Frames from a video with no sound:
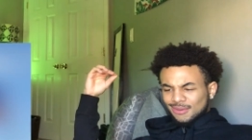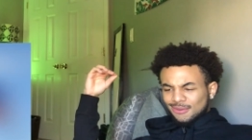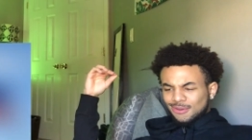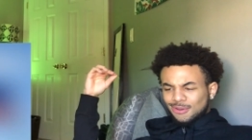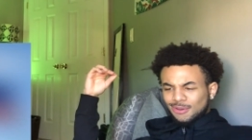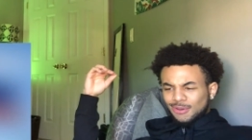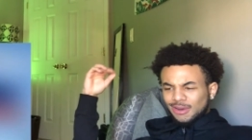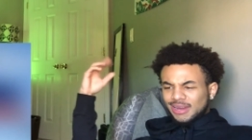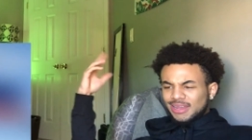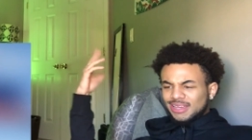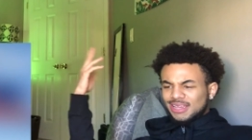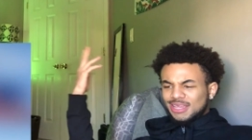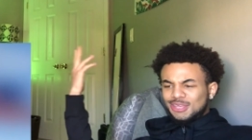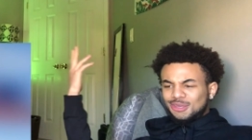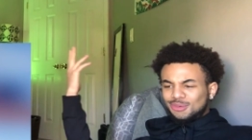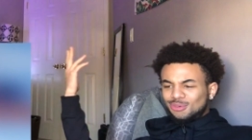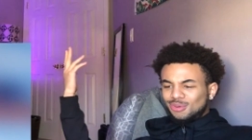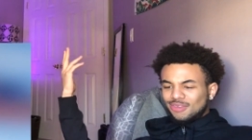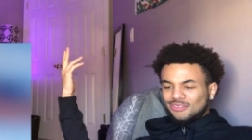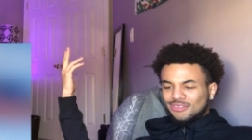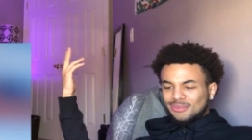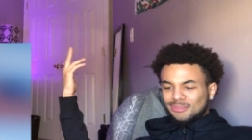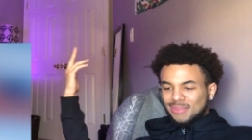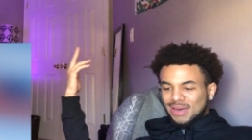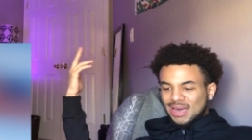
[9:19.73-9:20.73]
Where did you
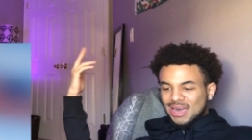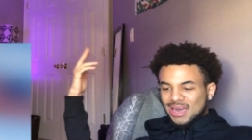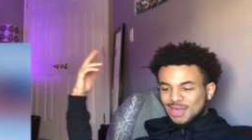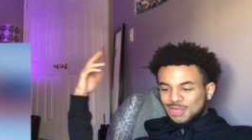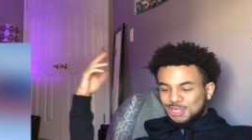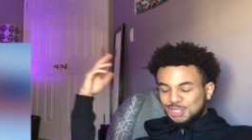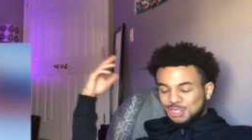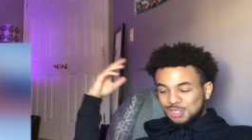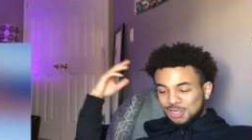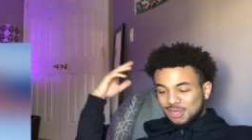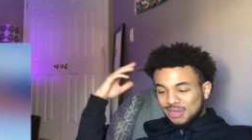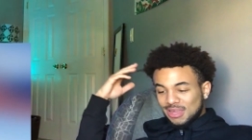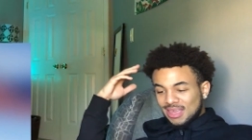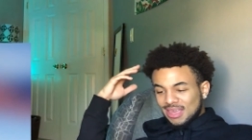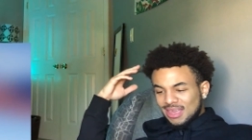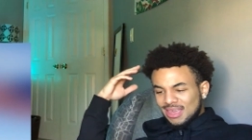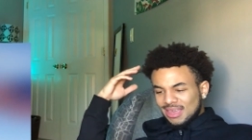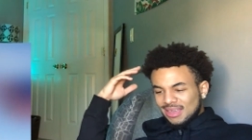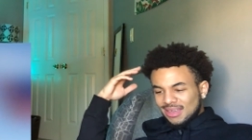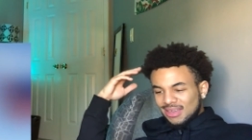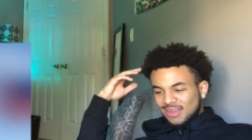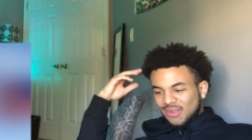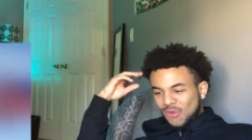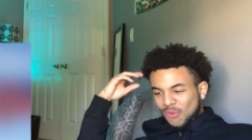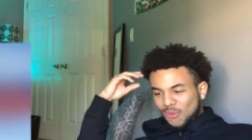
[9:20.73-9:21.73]
even buy a tree?
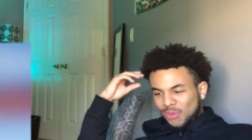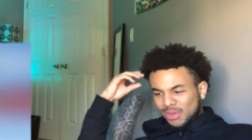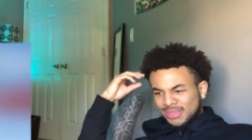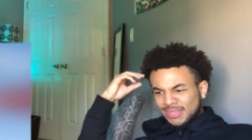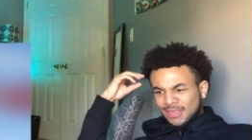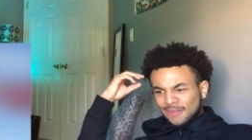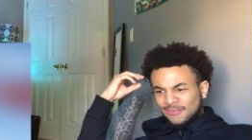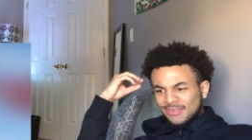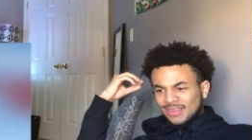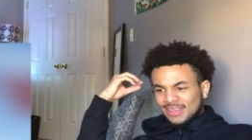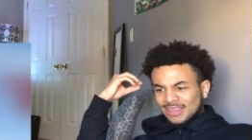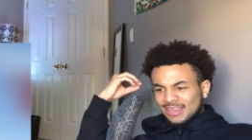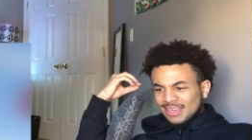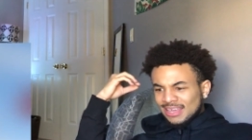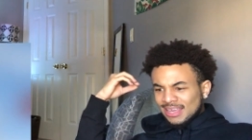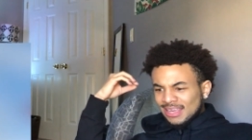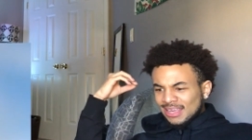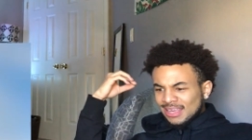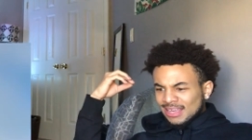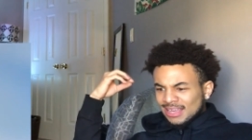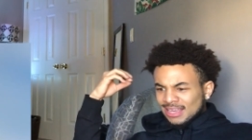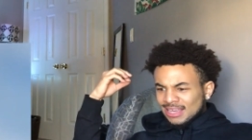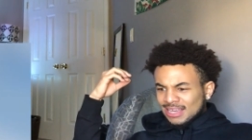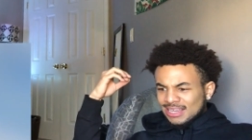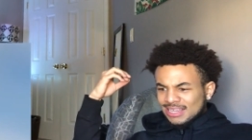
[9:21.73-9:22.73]
What the?
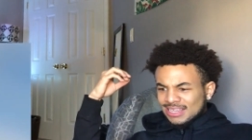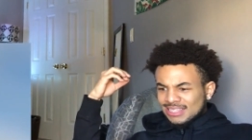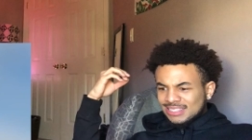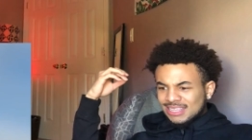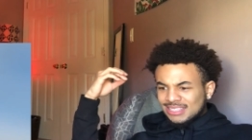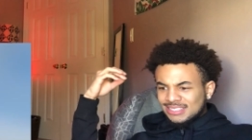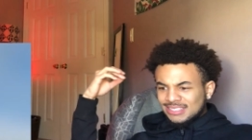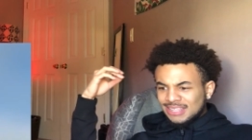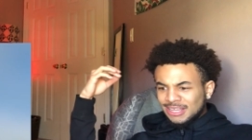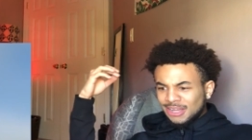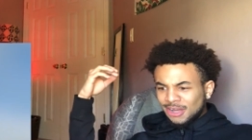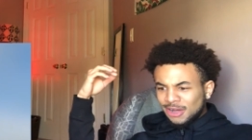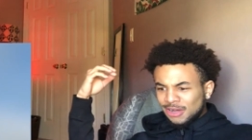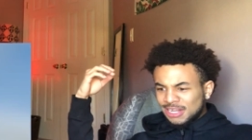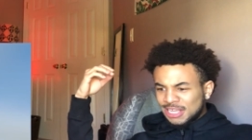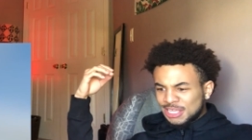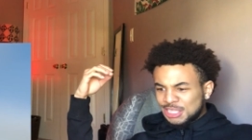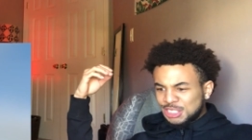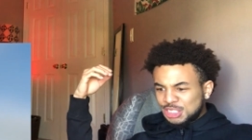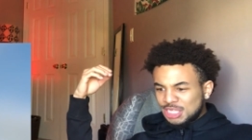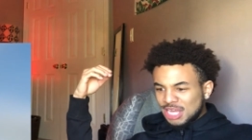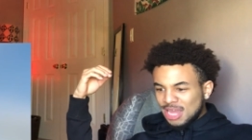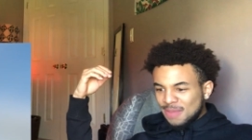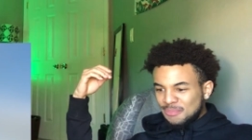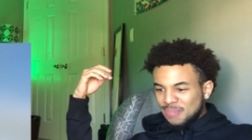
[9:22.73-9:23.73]
F is this nigga on a
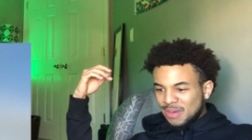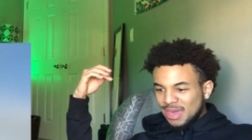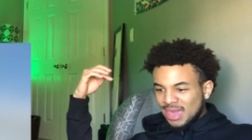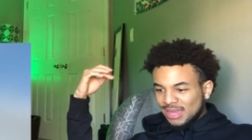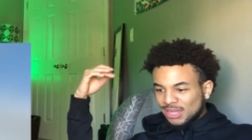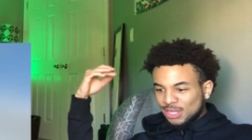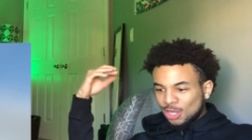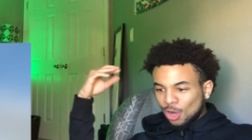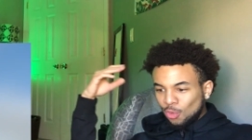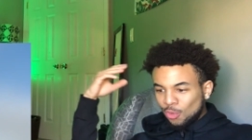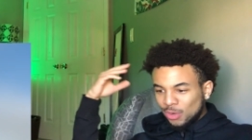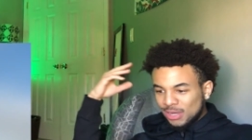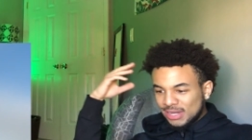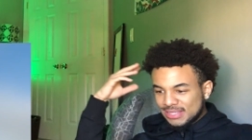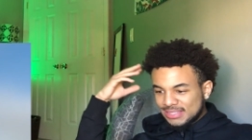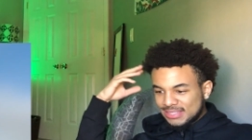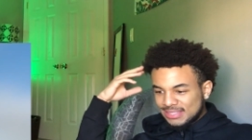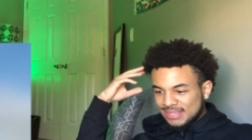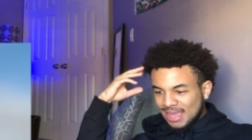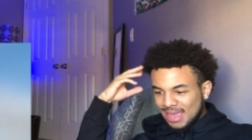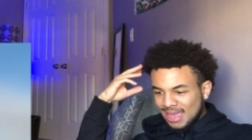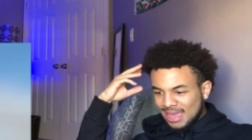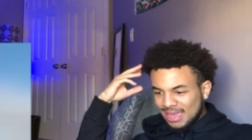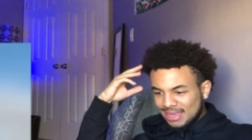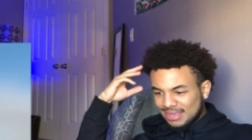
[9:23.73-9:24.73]
jetpack? Yo, what is
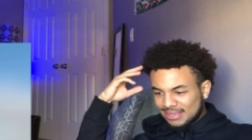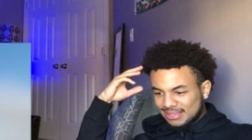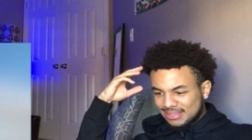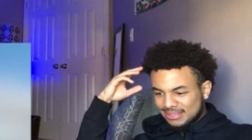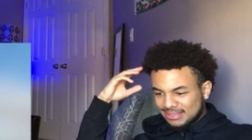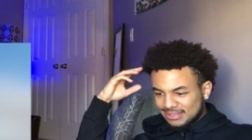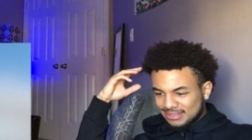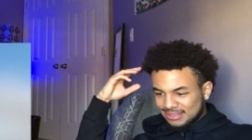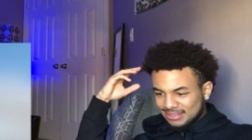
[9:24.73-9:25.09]
that?